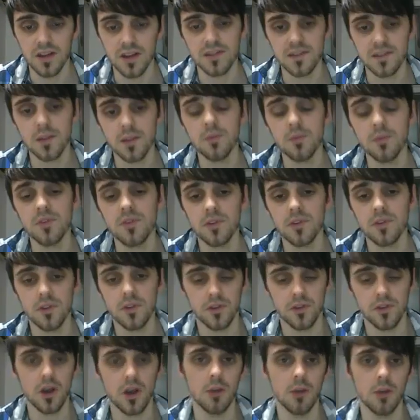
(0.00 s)
And some of
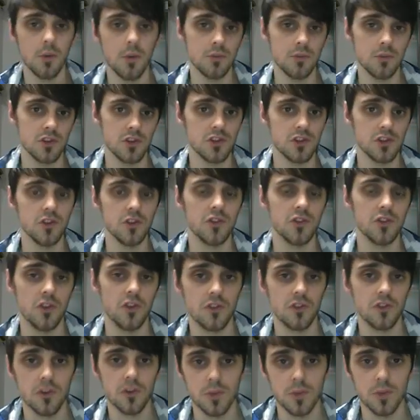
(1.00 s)
the time I'm just using
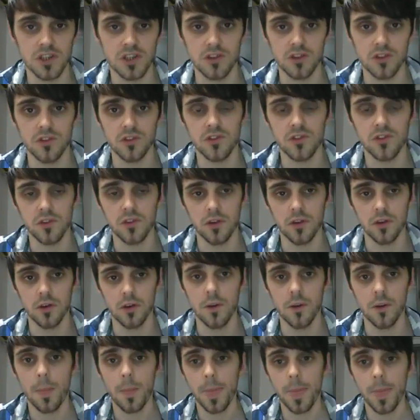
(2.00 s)
those commissions to